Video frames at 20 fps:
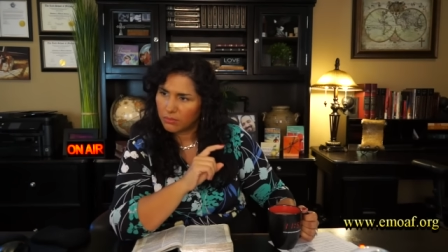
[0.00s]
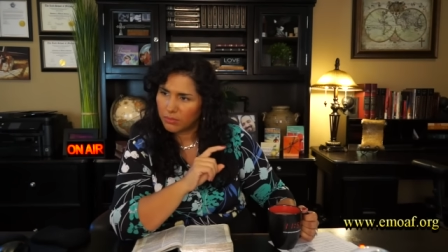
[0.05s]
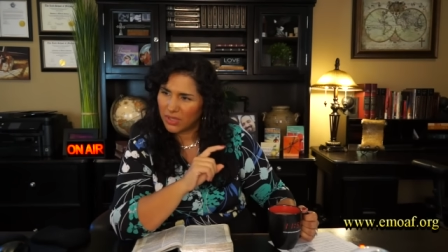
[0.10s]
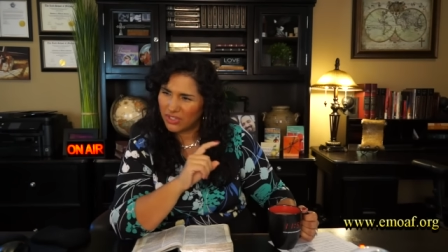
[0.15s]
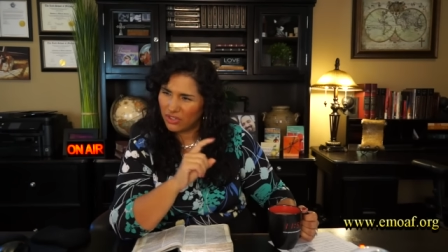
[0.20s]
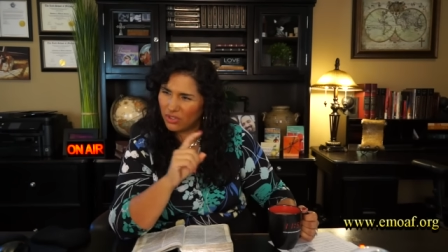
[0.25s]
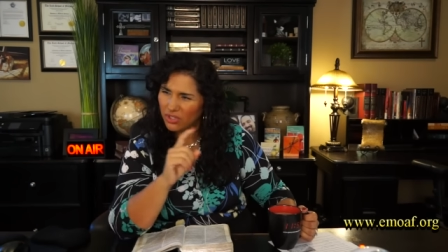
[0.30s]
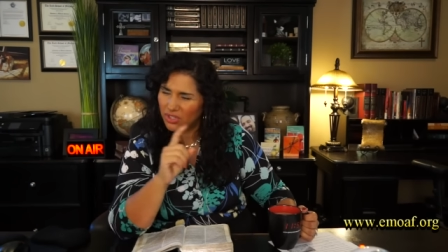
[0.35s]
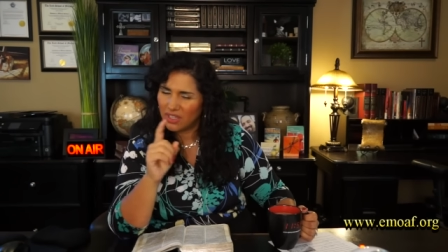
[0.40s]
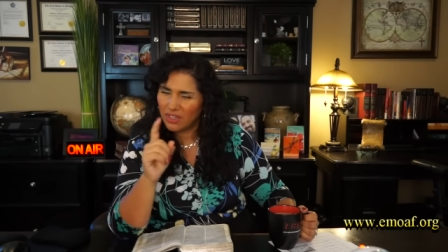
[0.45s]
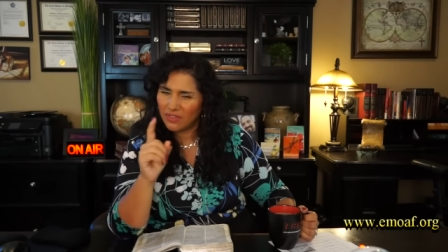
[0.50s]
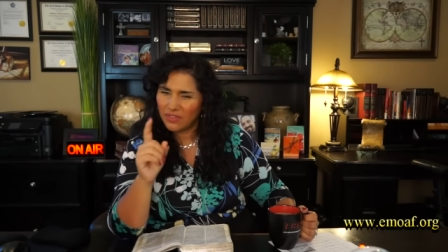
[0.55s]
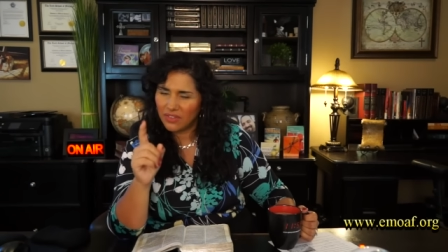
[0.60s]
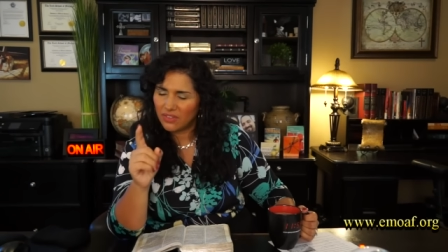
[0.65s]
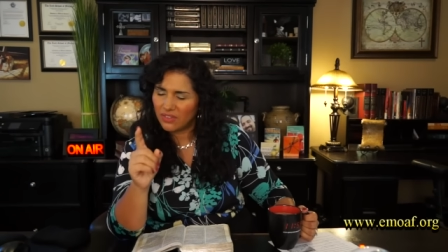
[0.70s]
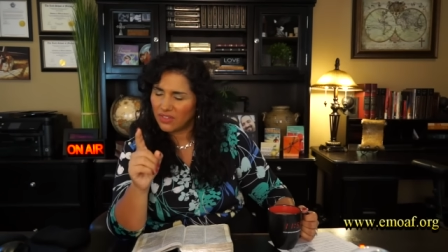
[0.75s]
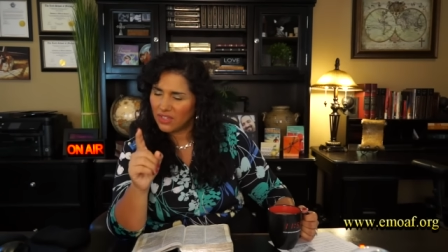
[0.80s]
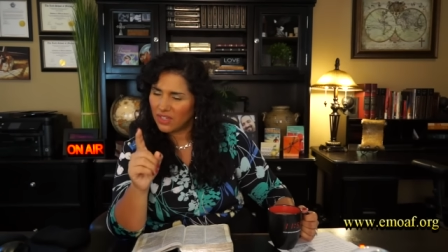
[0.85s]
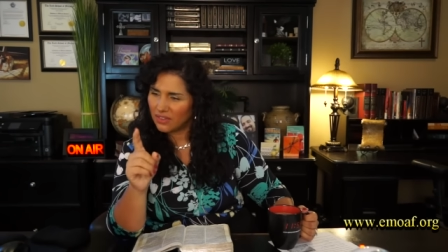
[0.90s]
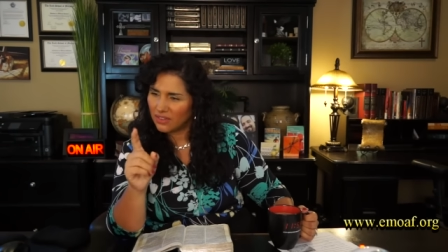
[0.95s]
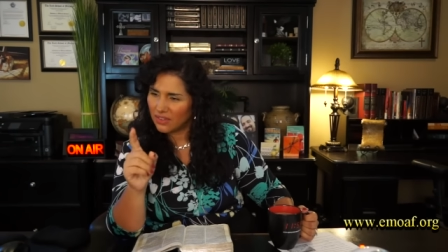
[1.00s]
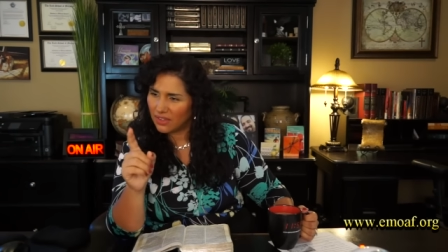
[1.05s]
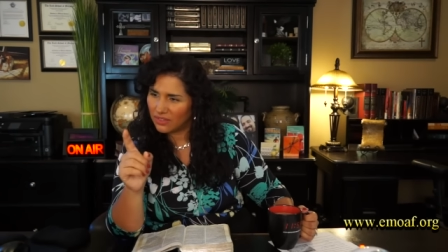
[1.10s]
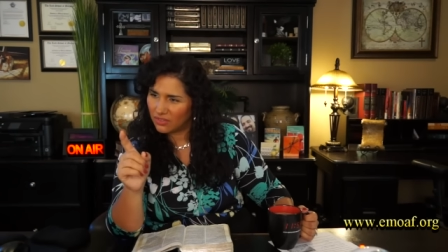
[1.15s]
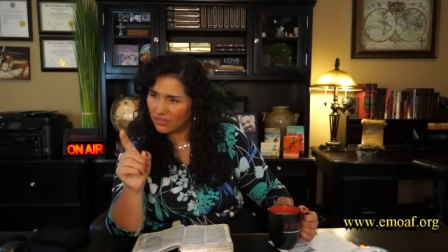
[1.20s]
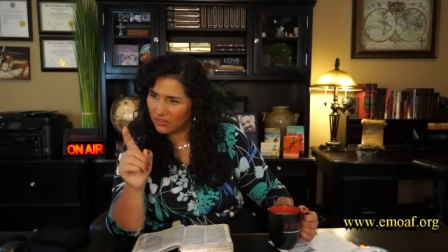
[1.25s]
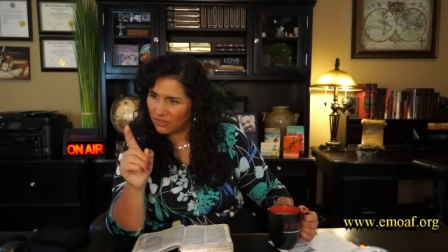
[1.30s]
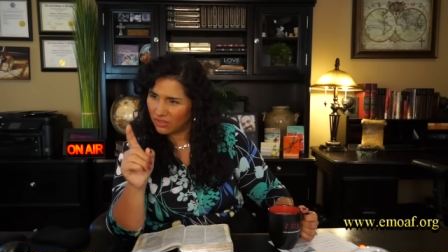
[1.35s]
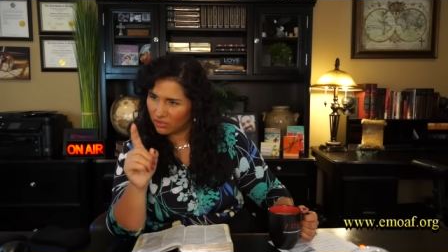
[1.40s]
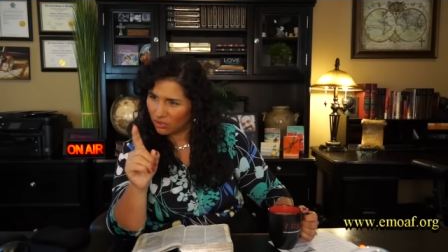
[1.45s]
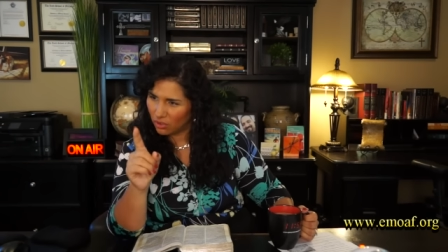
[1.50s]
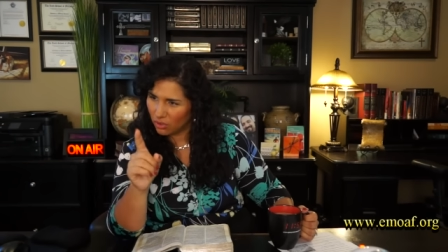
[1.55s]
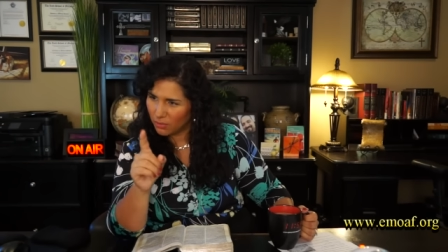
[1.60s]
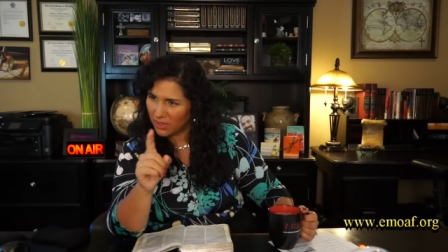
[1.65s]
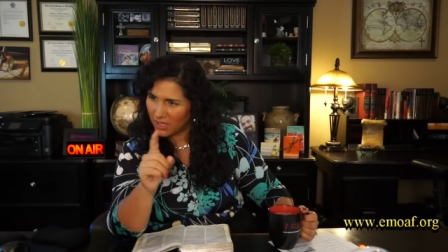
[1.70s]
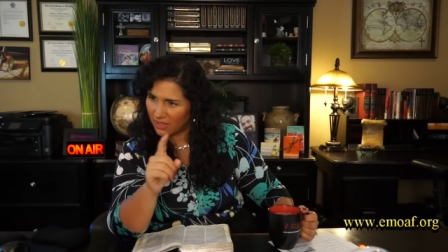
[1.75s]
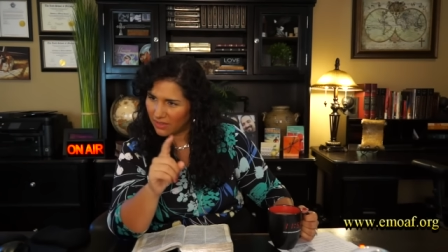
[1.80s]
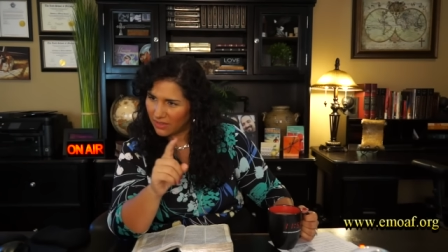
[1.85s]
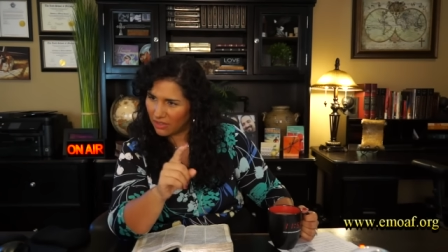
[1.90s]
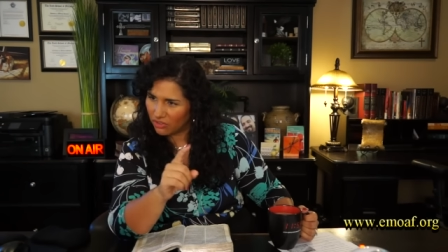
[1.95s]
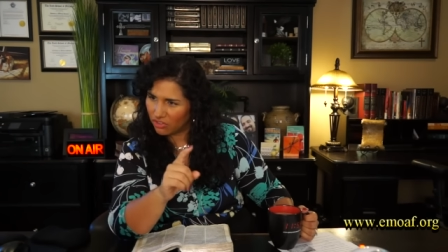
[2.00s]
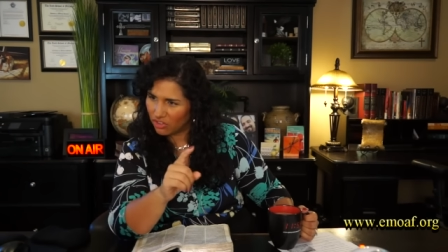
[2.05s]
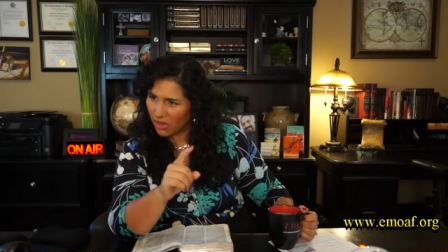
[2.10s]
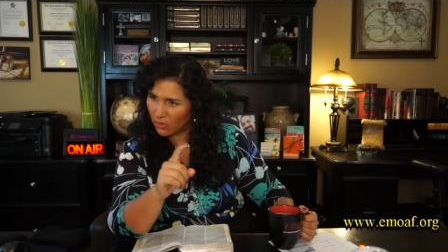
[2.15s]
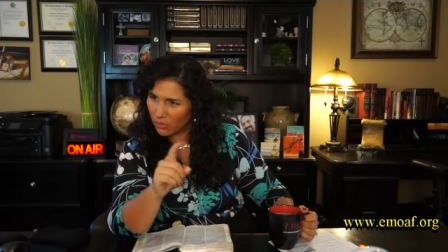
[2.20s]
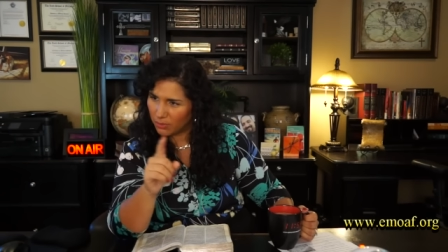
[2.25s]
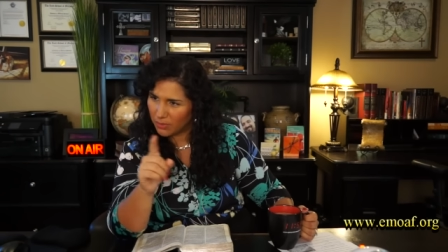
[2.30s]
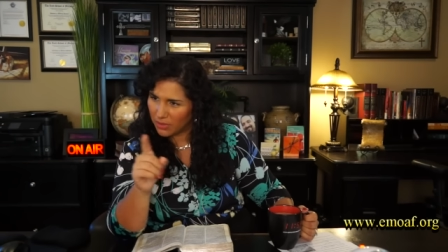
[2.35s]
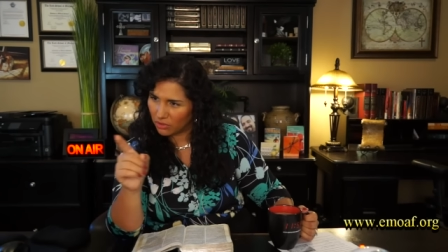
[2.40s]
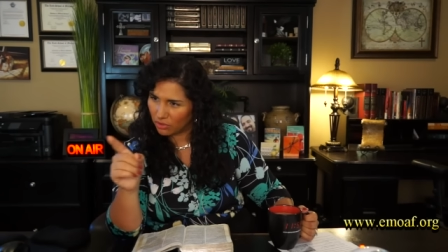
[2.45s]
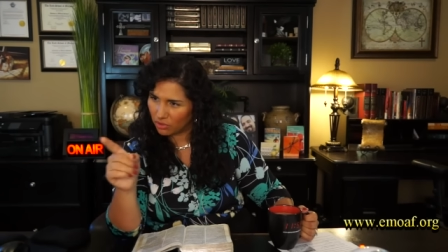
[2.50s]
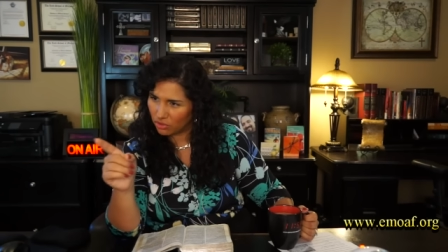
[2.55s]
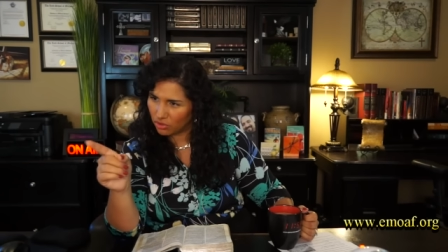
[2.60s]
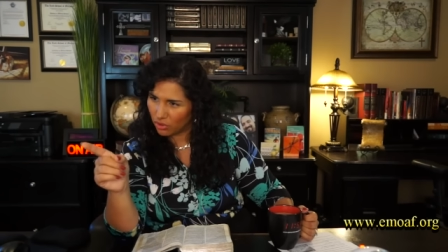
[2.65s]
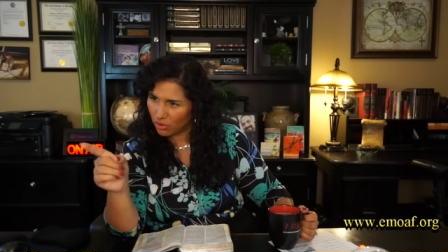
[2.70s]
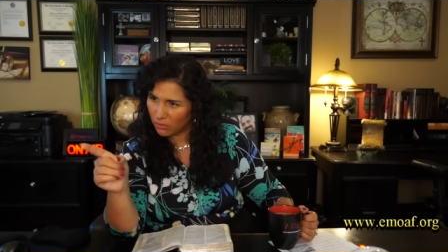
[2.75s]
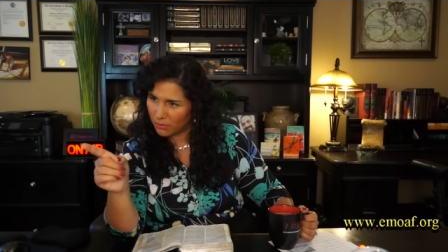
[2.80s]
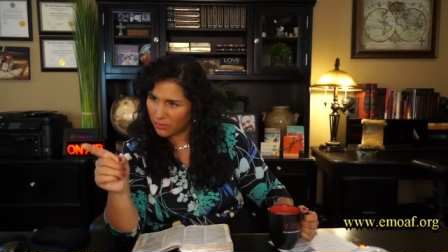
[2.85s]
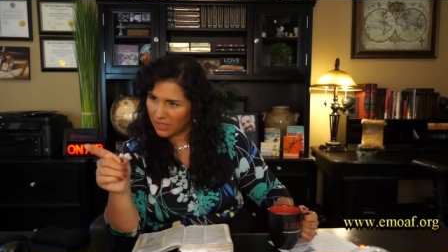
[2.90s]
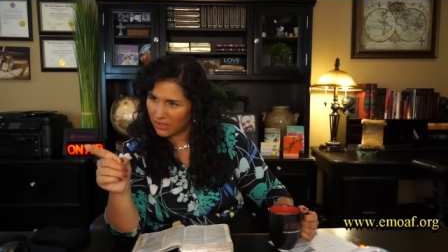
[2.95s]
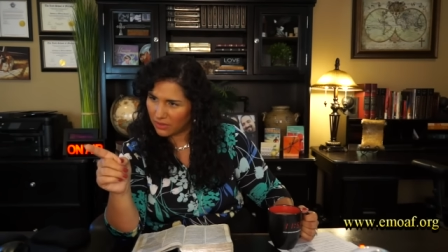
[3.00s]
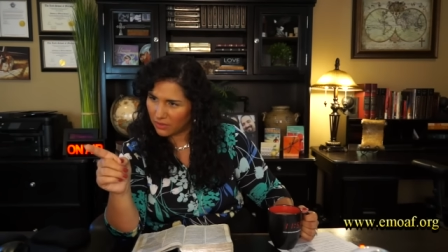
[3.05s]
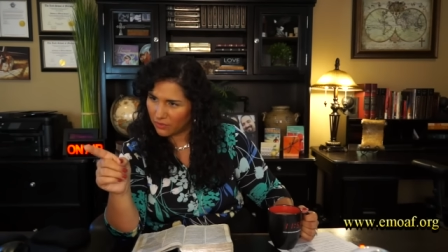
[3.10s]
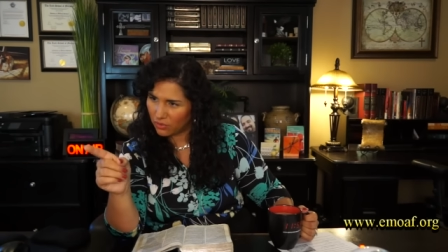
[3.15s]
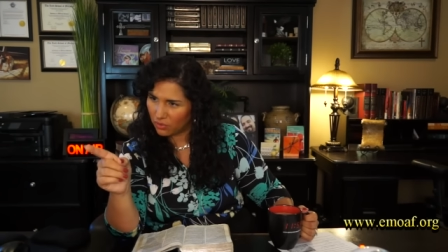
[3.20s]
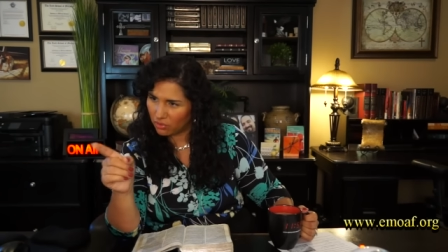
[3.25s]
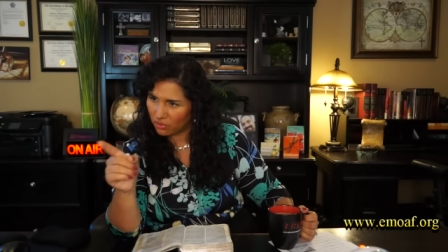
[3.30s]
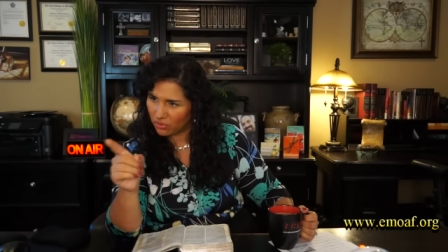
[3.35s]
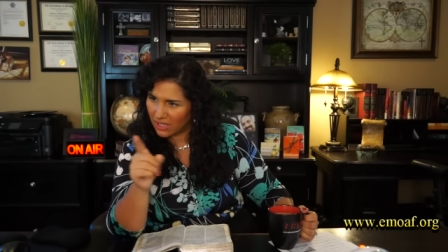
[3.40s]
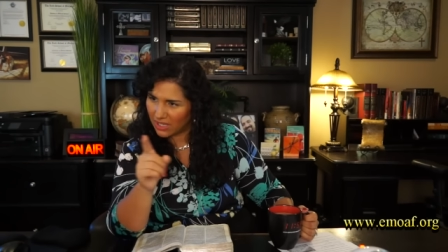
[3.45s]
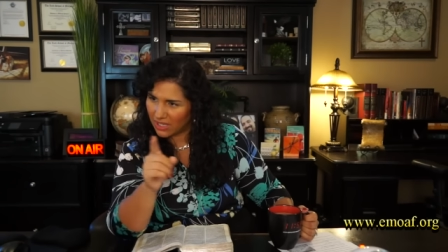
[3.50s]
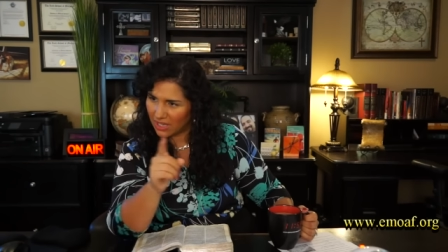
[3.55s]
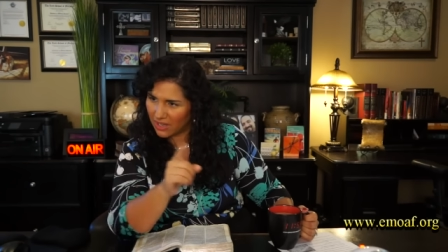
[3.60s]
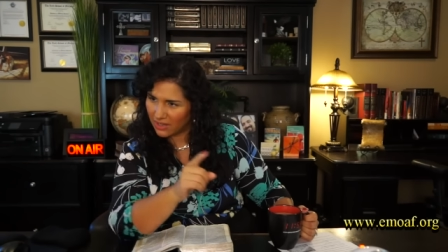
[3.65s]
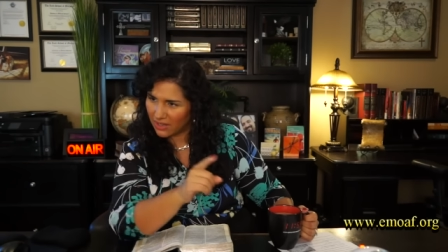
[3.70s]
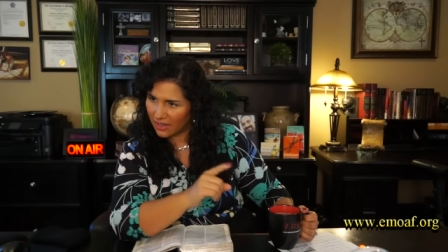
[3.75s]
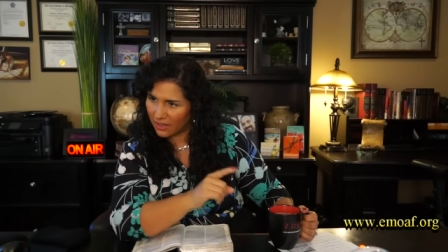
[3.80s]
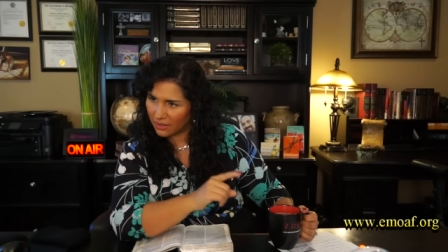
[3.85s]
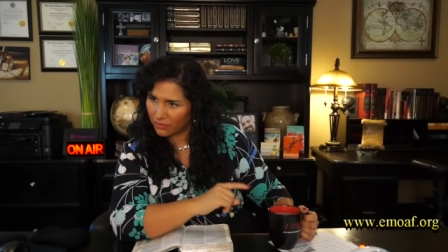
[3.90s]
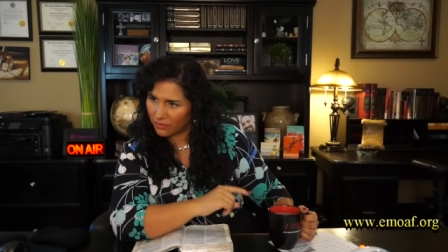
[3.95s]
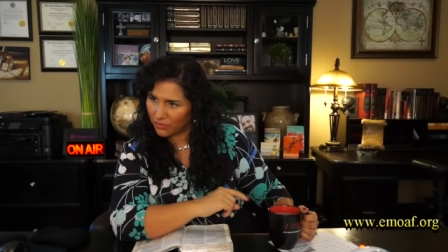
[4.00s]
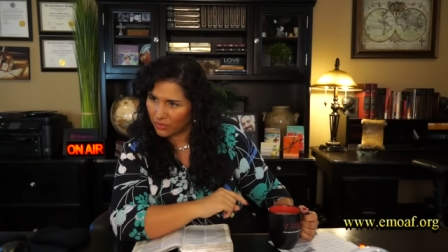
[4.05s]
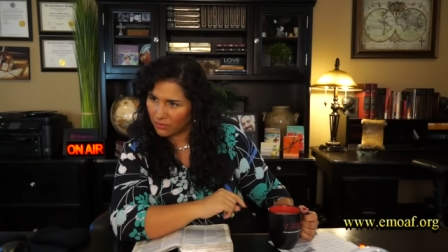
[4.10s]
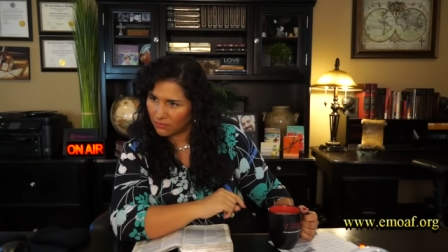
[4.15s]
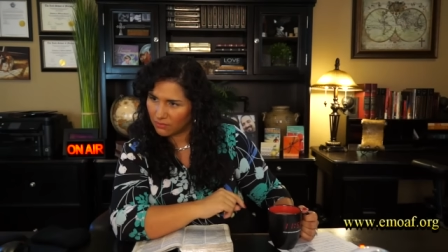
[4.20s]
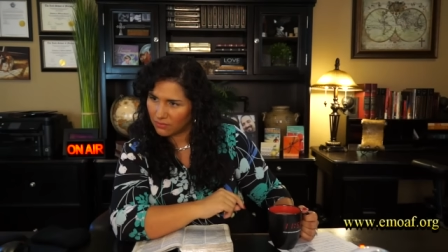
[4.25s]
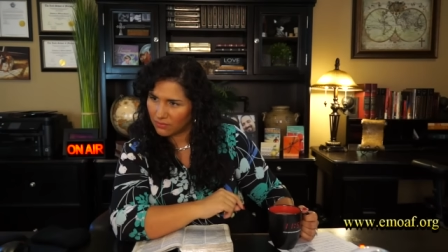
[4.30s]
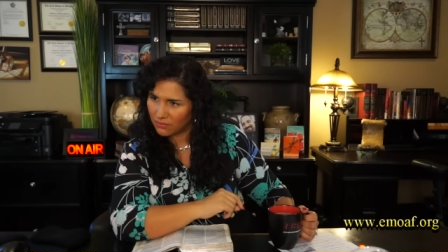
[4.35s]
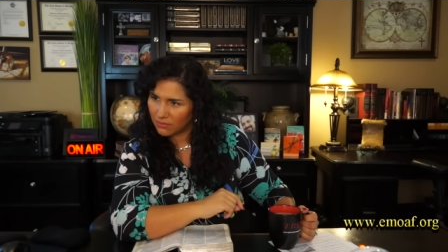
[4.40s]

But you could even see it that to terminate that child would be to terminate the future that God has for you